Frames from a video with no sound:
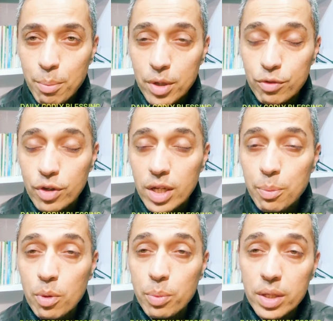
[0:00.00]
but if you
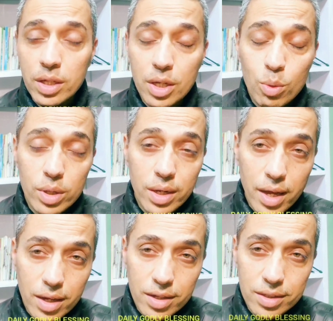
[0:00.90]
keep on breathing down their
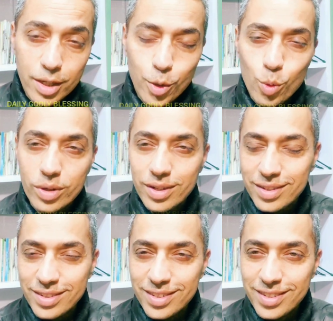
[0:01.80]
neck they don't
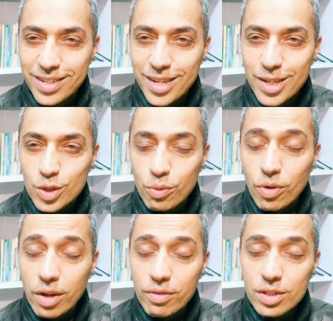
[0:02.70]
so
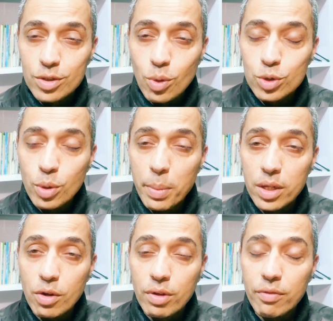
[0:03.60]
forgiveness is also a
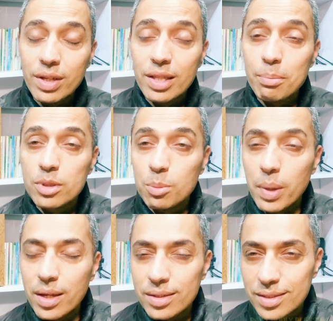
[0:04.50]
method of giving them
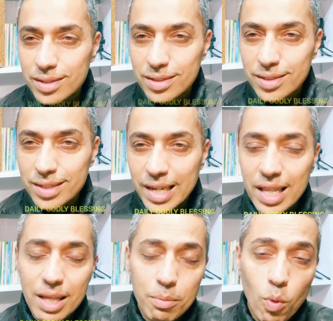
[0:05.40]
space
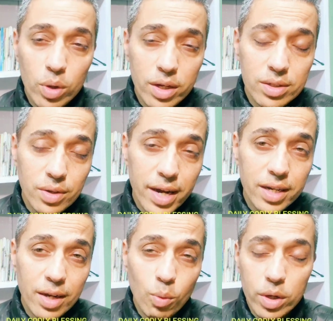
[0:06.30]
telling them what is
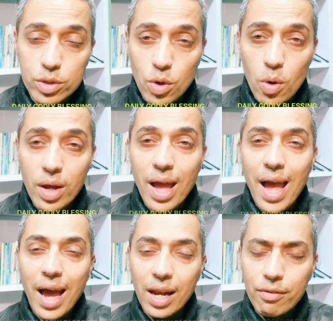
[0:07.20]
right and what is wrong
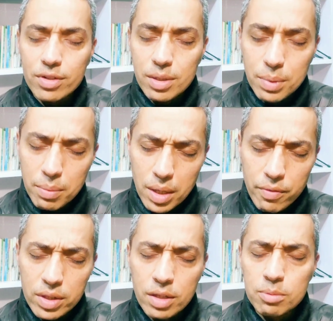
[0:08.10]
and after some time
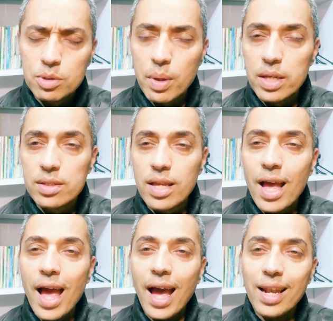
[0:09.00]
giving them space
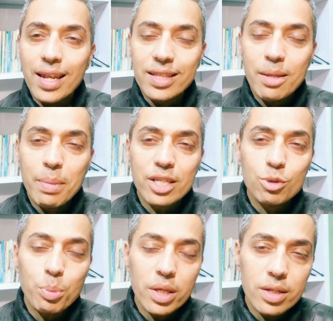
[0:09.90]
and let them
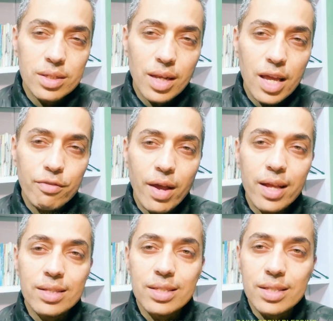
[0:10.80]
experience life
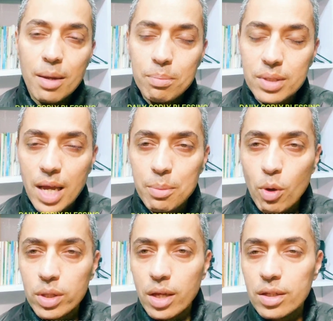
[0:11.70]
and sometime
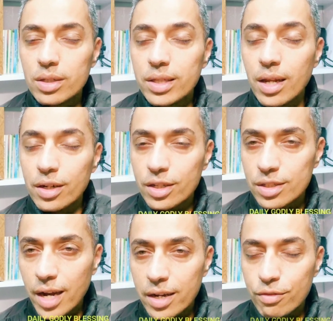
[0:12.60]
or the other they'll
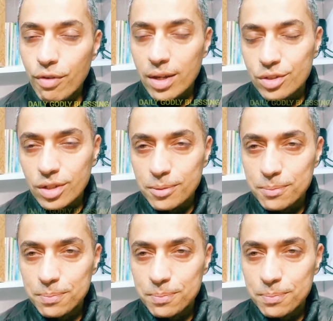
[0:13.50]
understand it faster